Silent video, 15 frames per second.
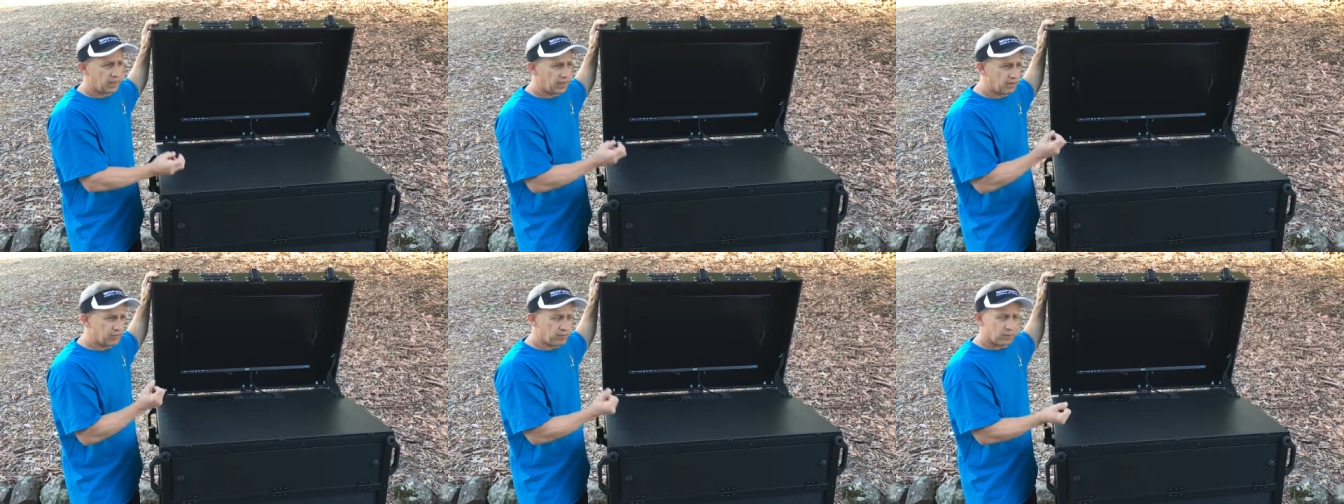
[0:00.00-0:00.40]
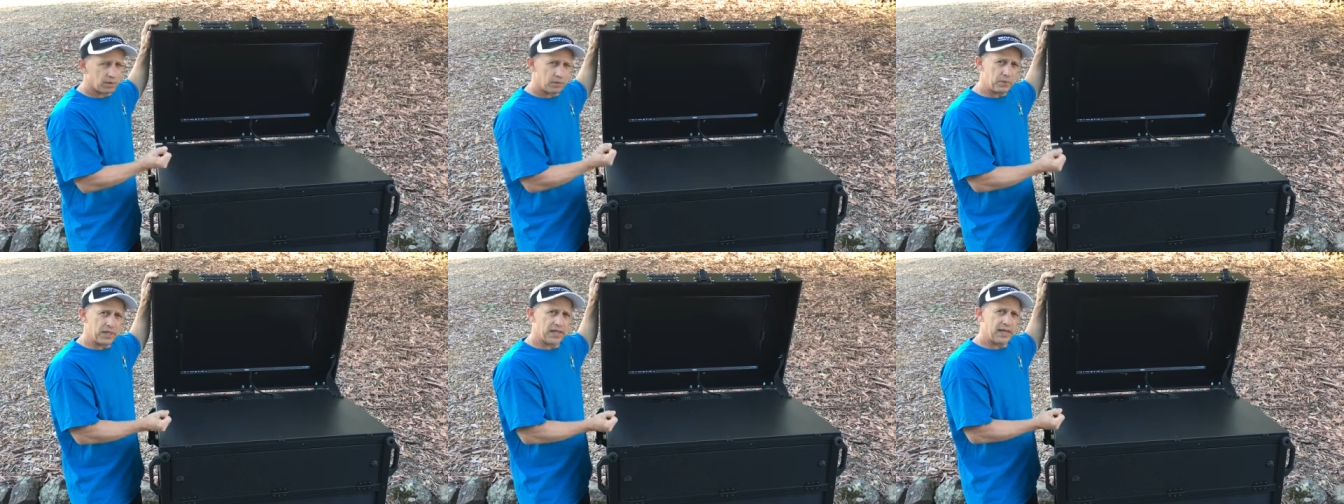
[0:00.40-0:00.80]

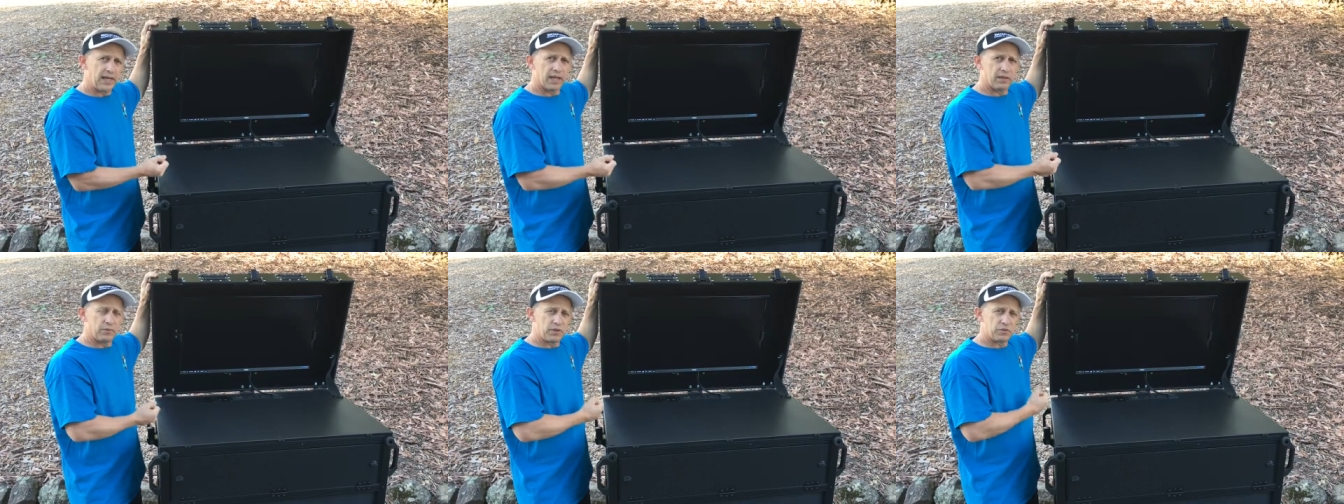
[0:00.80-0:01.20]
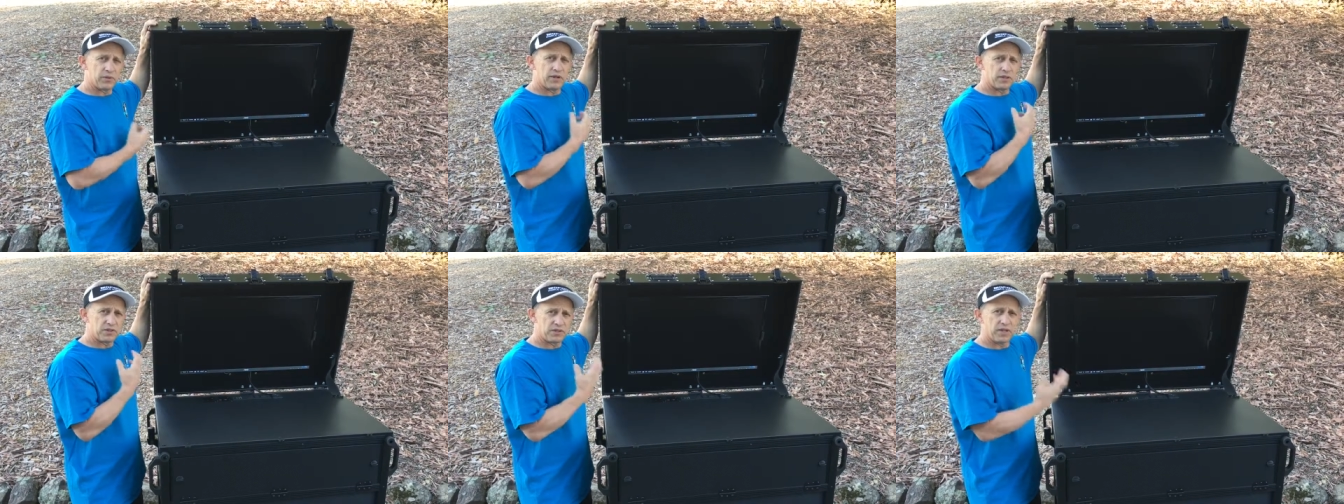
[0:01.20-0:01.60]
Everywhere we can, we
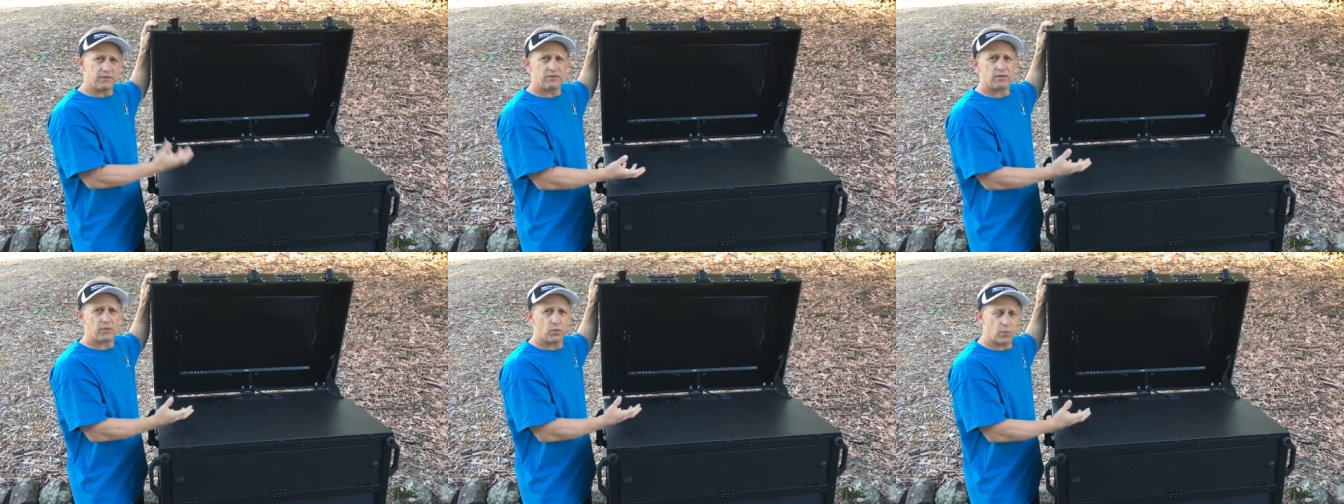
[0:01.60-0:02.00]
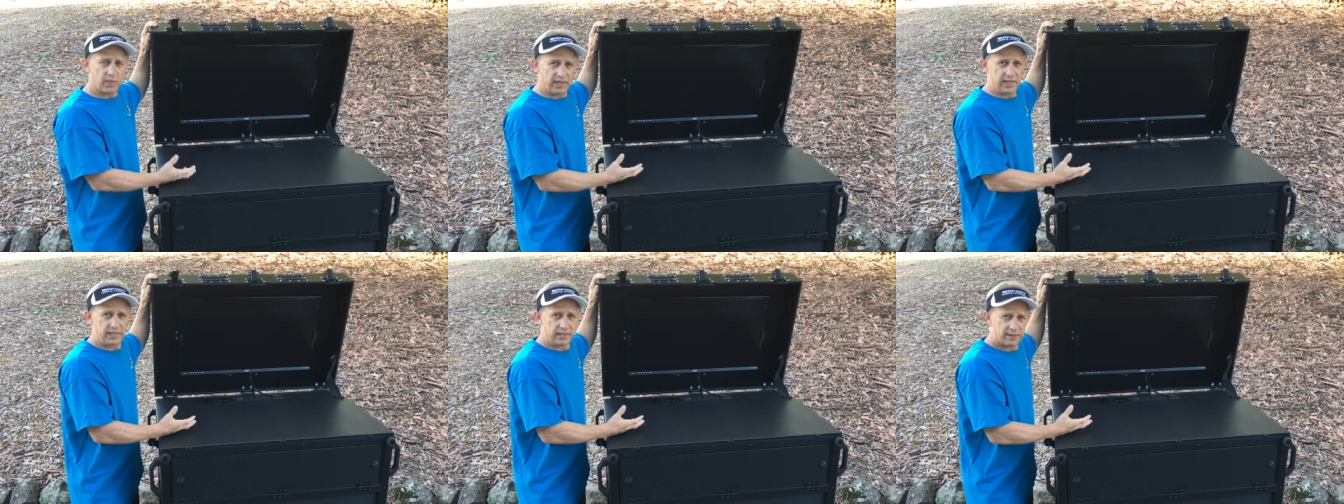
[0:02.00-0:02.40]
try to save you
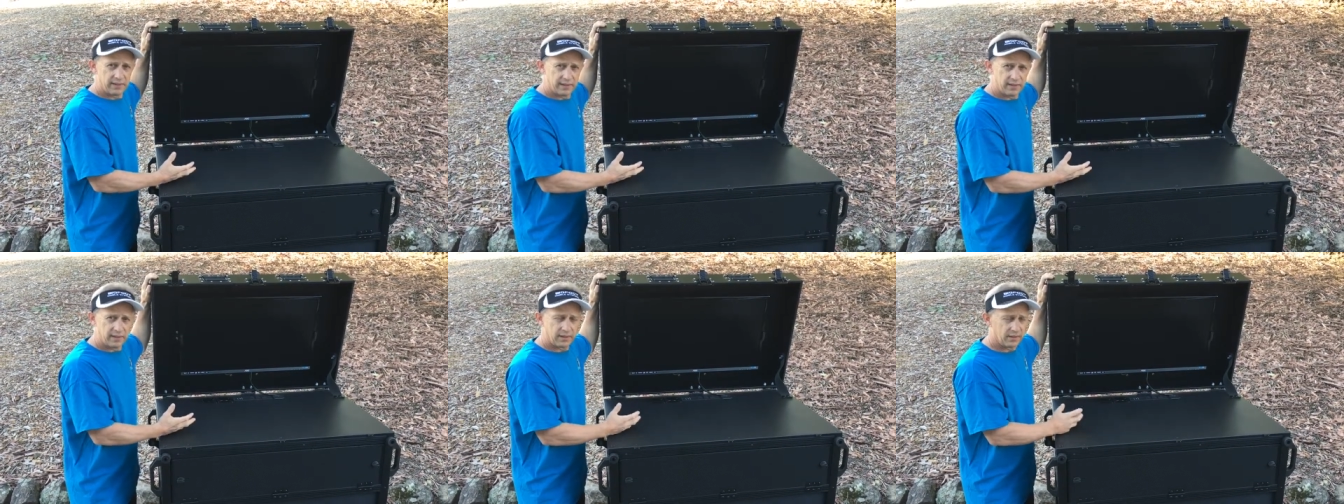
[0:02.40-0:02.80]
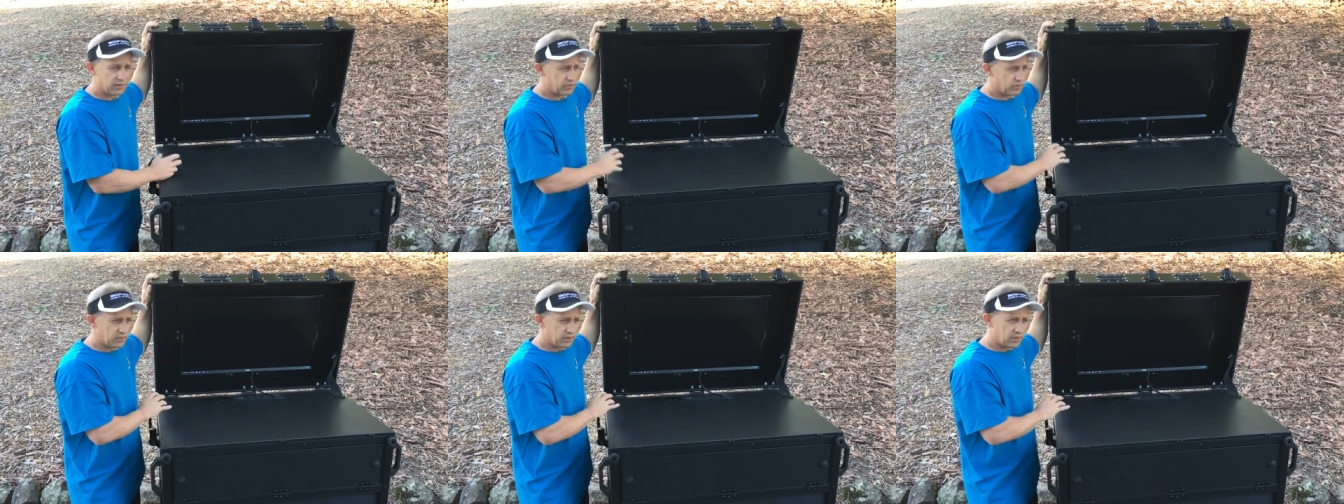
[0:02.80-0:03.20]
weight,
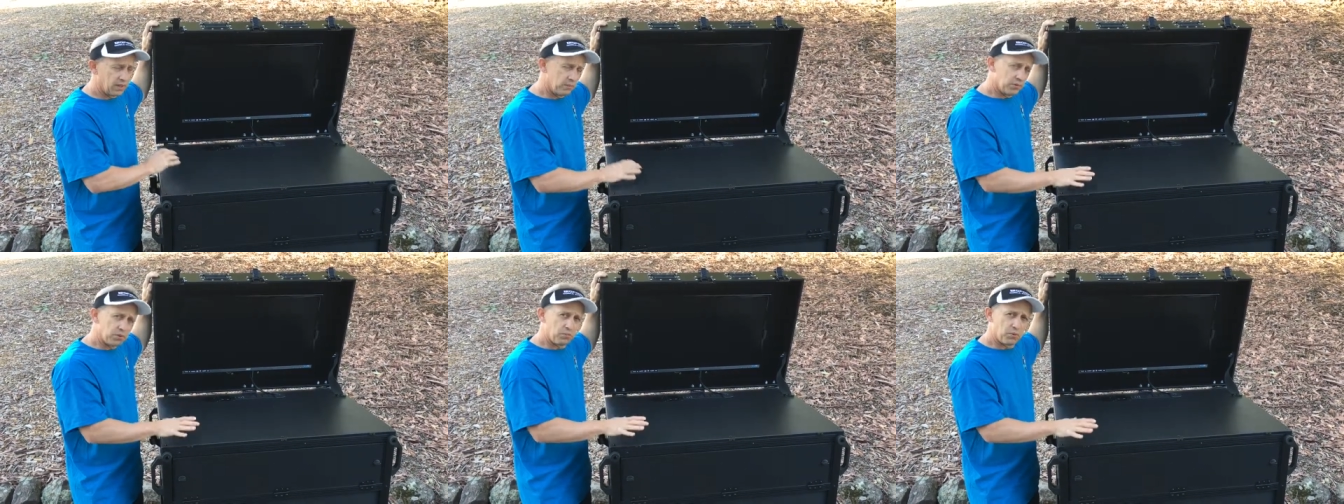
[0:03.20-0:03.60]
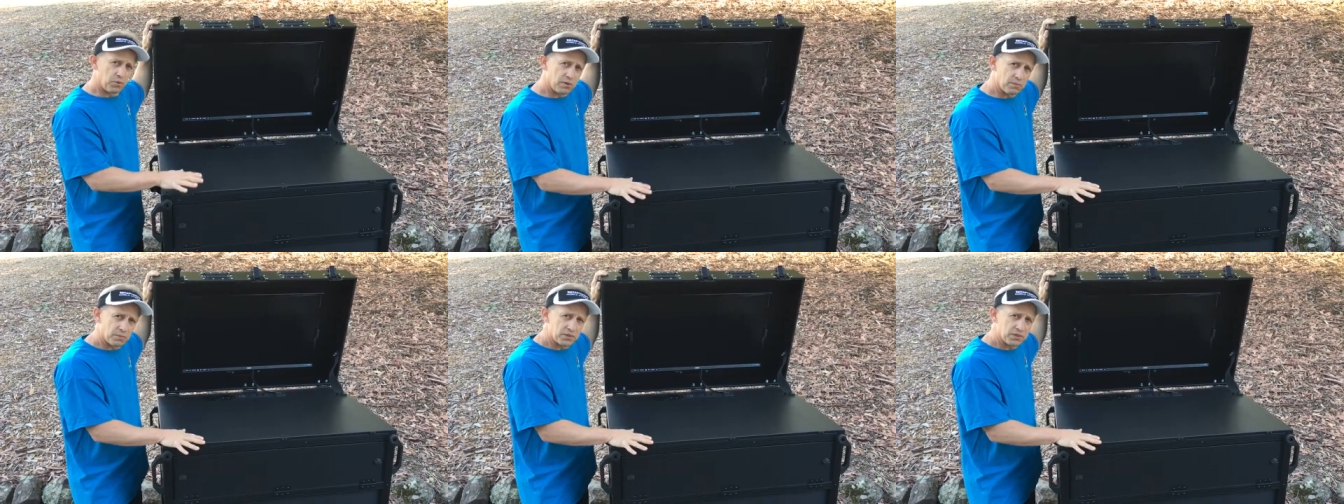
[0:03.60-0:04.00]
because when it comes to
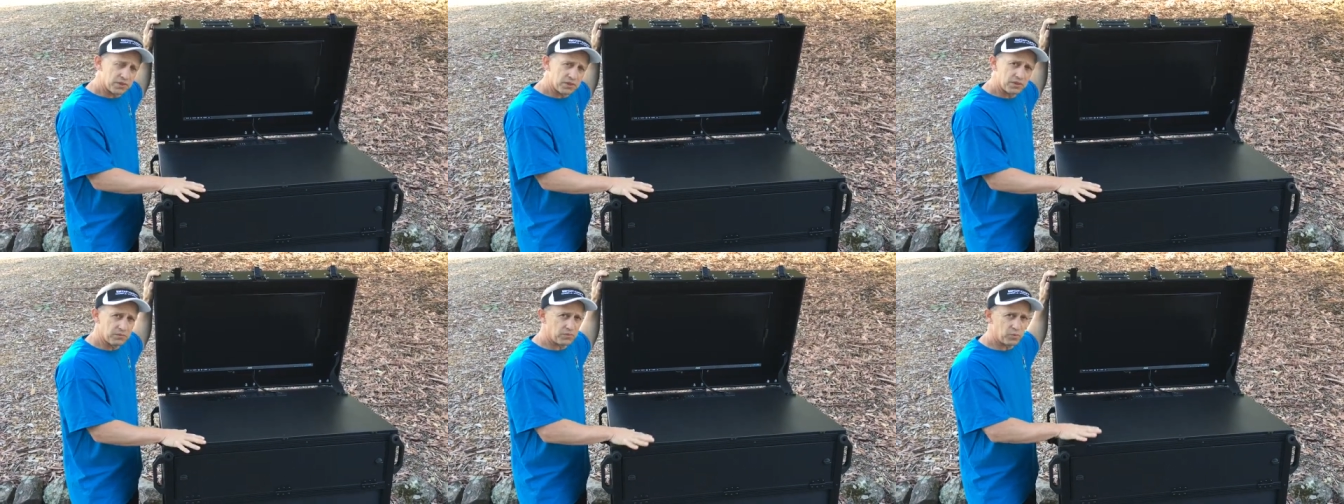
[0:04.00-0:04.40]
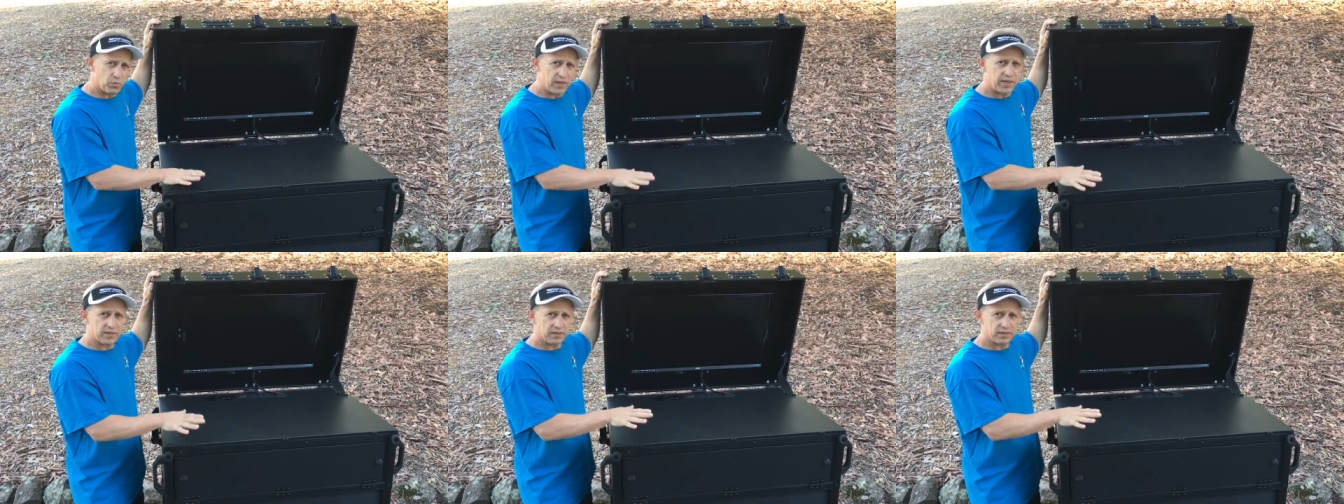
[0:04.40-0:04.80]
portable systems,
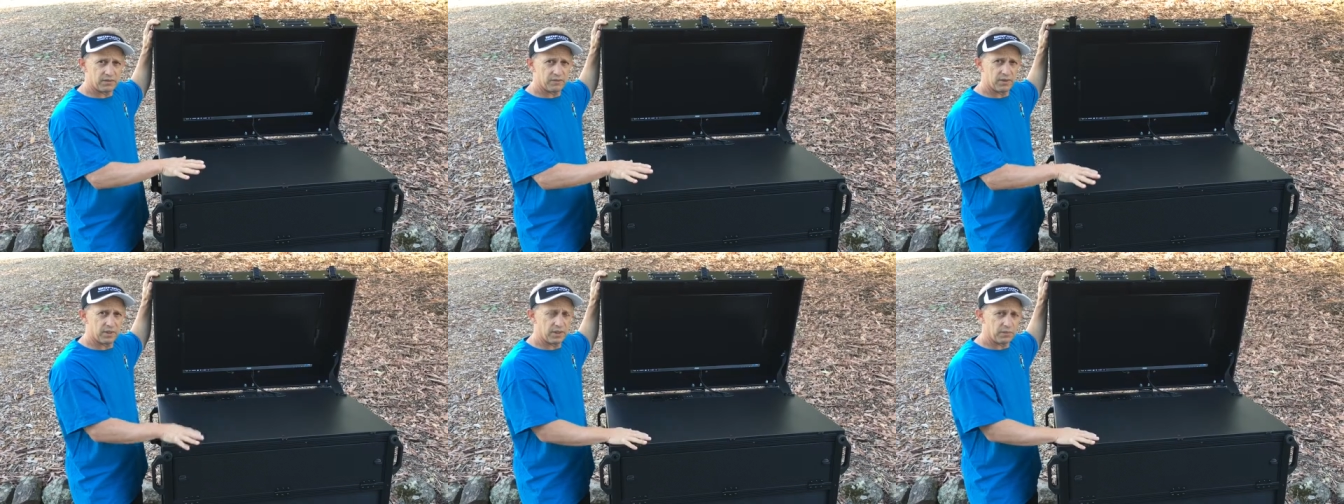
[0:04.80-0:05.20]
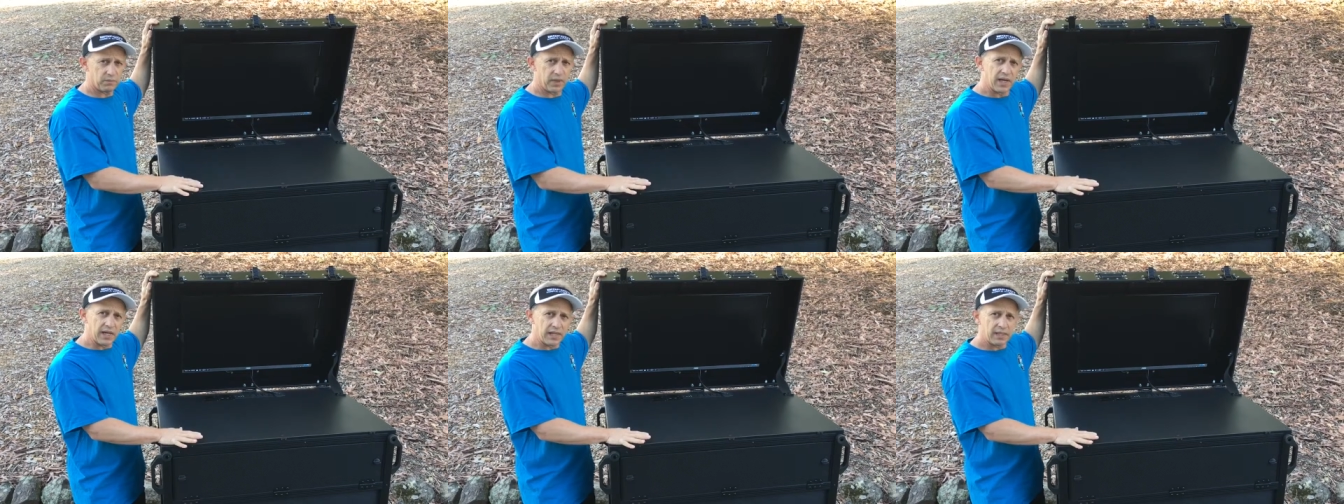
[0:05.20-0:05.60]
weight is everything.
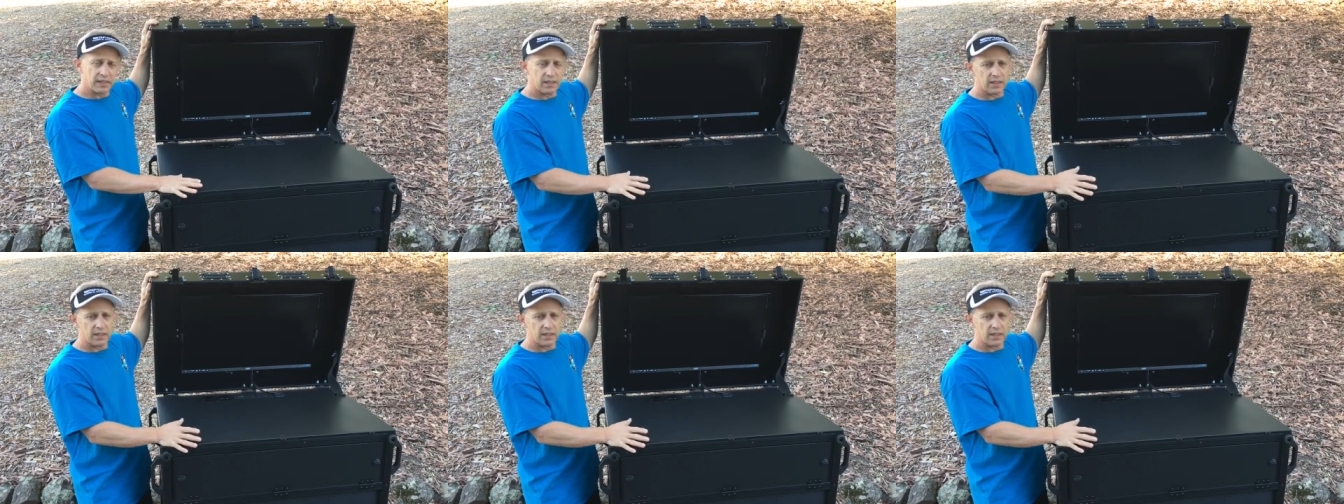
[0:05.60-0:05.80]
But